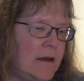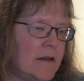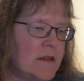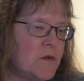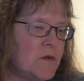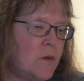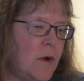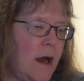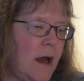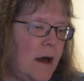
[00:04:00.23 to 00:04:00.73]
as
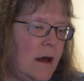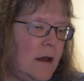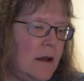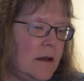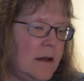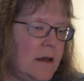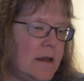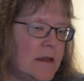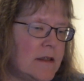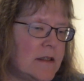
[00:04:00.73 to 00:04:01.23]

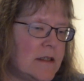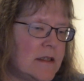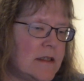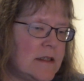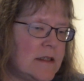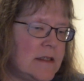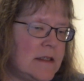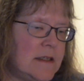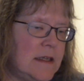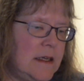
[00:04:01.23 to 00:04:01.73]
well is to
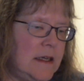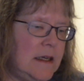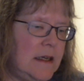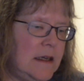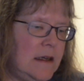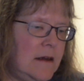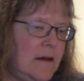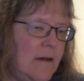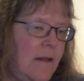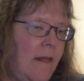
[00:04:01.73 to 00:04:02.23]

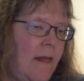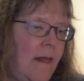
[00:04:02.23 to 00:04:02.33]
see